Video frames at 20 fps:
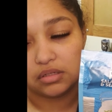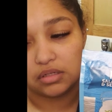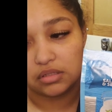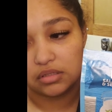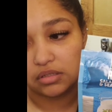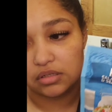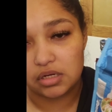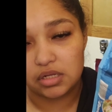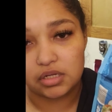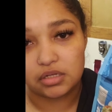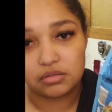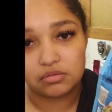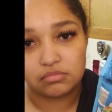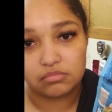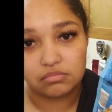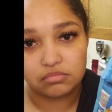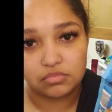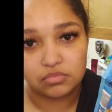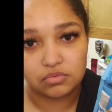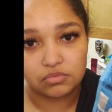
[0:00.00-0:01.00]
They're like
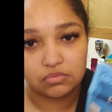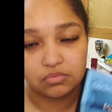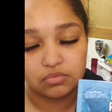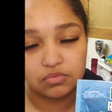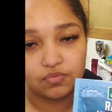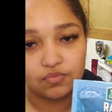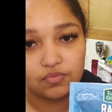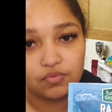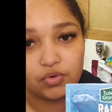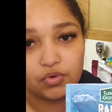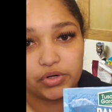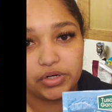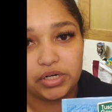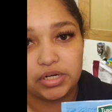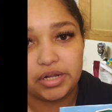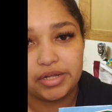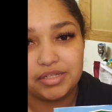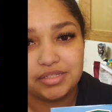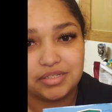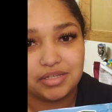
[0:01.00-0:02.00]

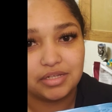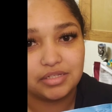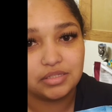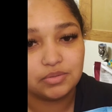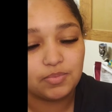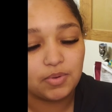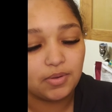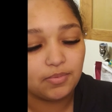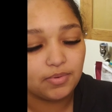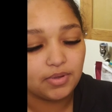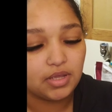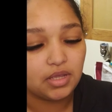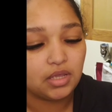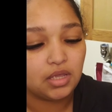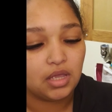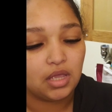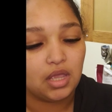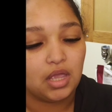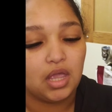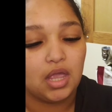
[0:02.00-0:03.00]
49 cents maybe.
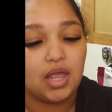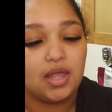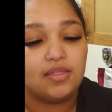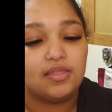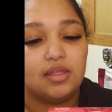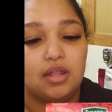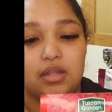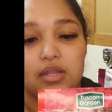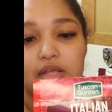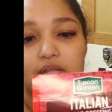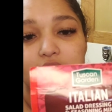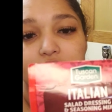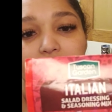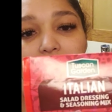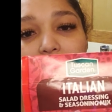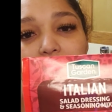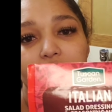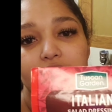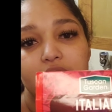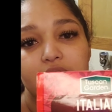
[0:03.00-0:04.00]
And then the
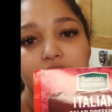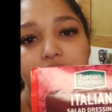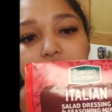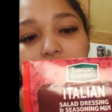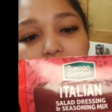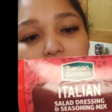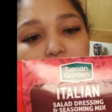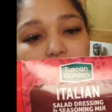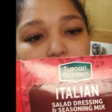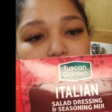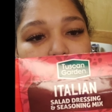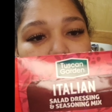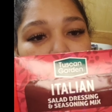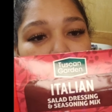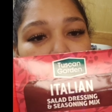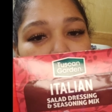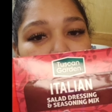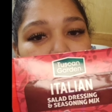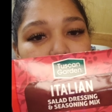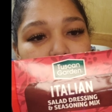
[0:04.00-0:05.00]
Italian
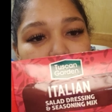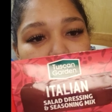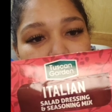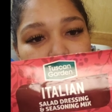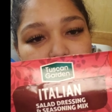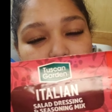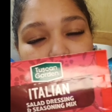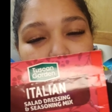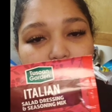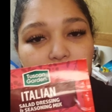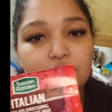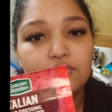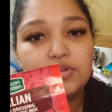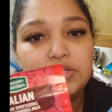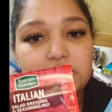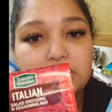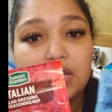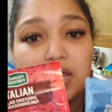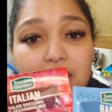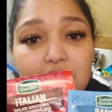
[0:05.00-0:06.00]
salad seasoning. The
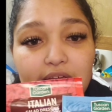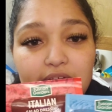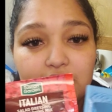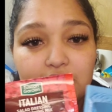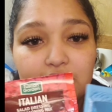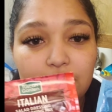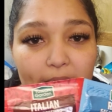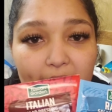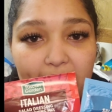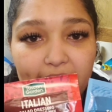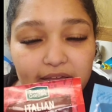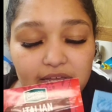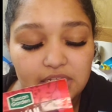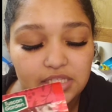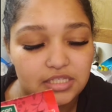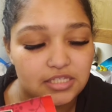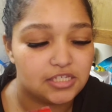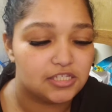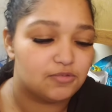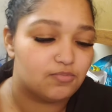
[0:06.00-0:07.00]
reason I like the
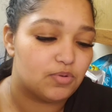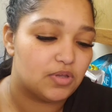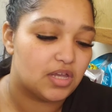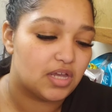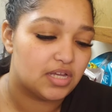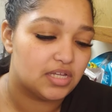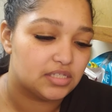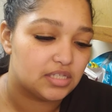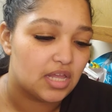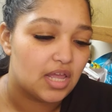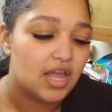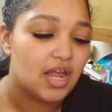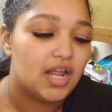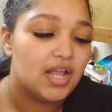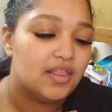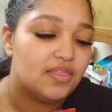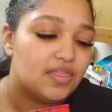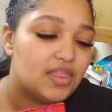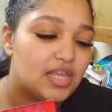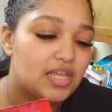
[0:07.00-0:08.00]
packets is because
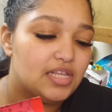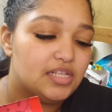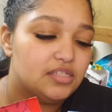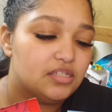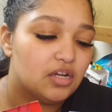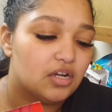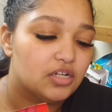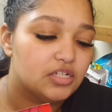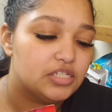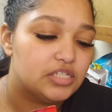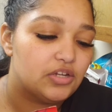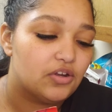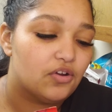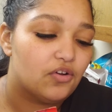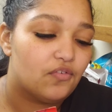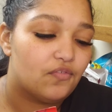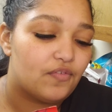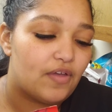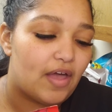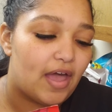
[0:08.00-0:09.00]
these are
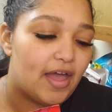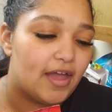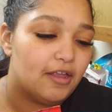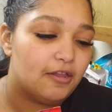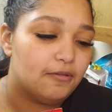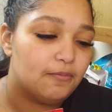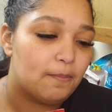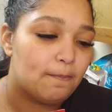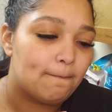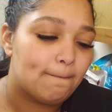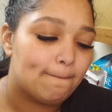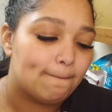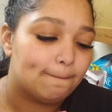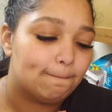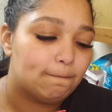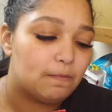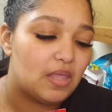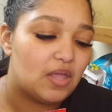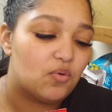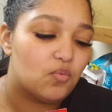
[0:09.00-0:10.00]
0 fat
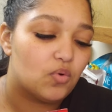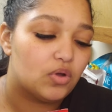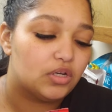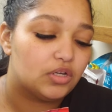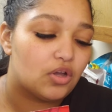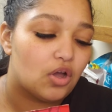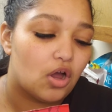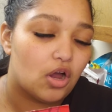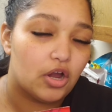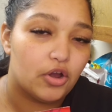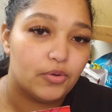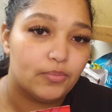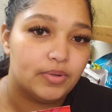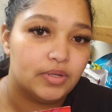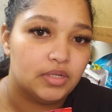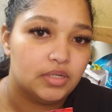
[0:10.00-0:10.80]
and 1 carb.